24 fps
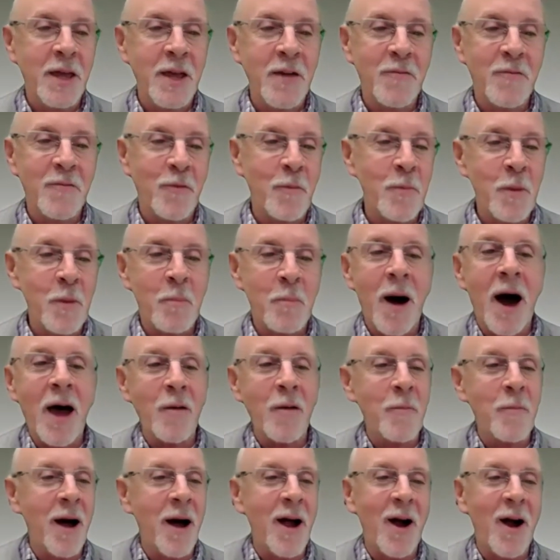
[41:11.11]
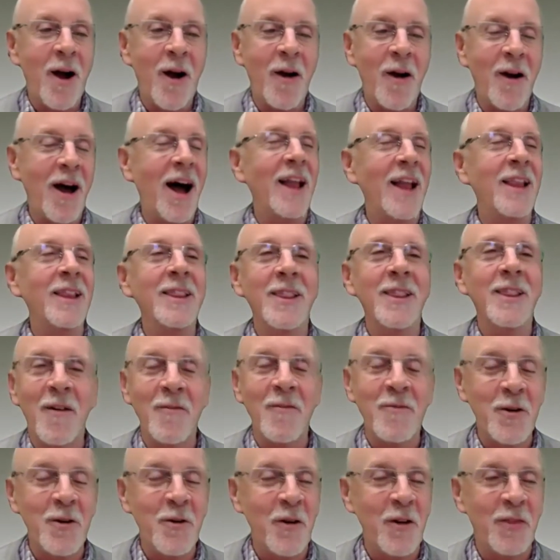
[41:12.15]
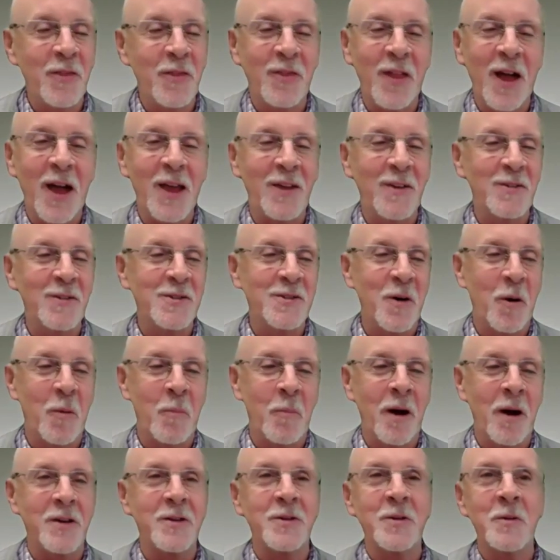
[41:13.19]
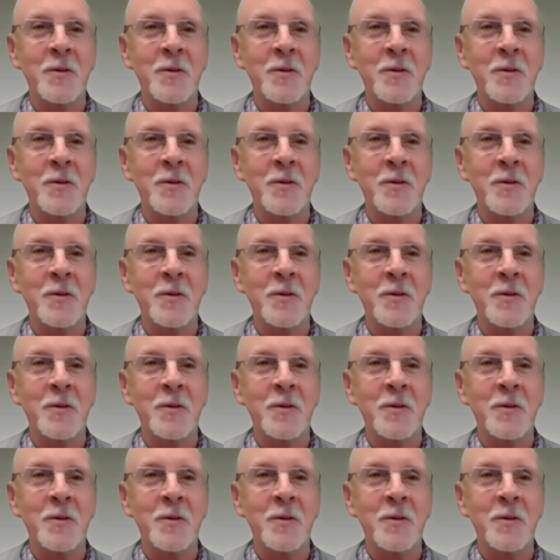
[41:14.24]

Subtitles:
Micki, from the bottom of my heart, I love you and thank you so